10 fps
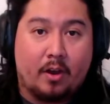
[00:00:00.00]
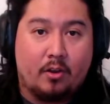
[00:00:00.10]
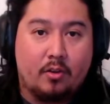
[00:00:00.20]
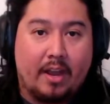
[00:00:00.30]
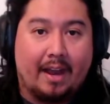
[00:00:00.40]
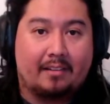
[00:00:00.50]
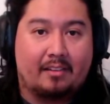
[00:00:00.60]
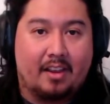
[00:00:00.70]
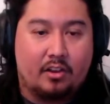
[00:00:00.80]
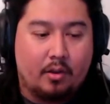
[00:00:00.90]
You can't
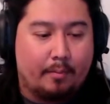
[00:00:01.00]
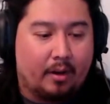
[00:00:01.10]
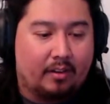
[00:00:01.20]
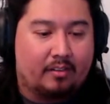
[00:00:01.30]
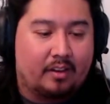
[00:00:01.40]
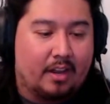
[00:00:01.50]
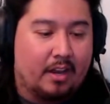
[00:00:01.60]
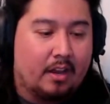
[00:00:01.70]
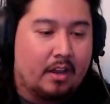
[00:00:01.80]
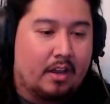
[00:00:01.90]
see it. You can barely see it.
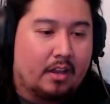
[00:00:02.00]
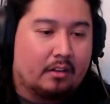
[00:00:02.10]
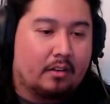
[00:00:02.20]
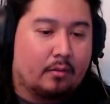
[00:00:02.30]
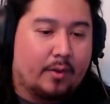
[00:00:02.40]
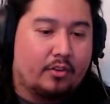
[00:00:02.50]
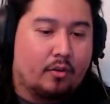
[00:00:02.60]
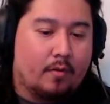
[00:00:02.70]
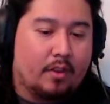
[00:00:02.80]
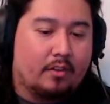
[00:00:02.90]
It doesn't reach
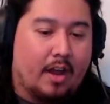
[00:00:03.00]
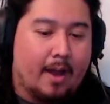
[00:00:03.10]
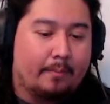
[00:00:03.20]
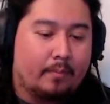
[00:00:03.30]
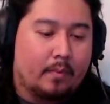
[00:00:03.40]
over the top.